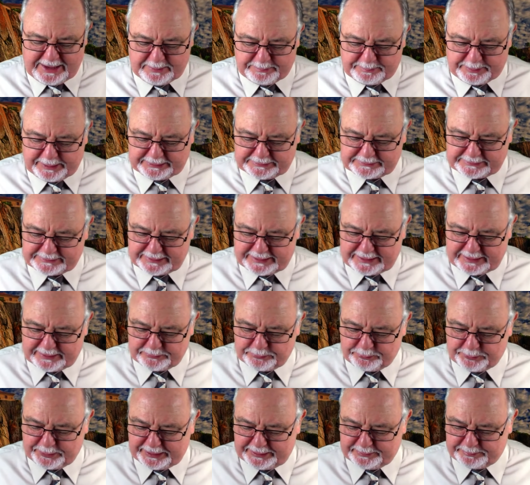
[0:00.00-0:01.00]
but uh,
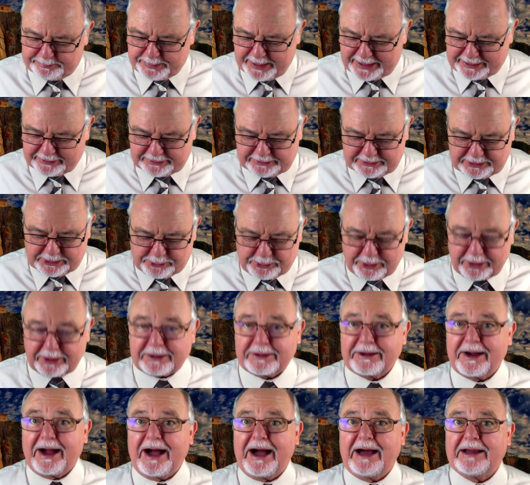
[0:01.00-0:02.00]
we better know our
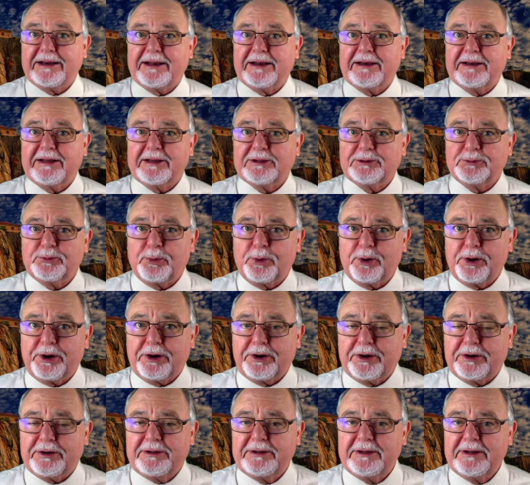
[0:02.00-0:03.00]
God and His
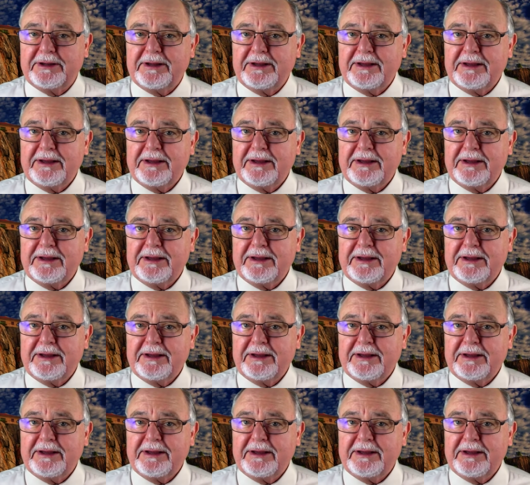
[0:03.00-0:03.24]
Word,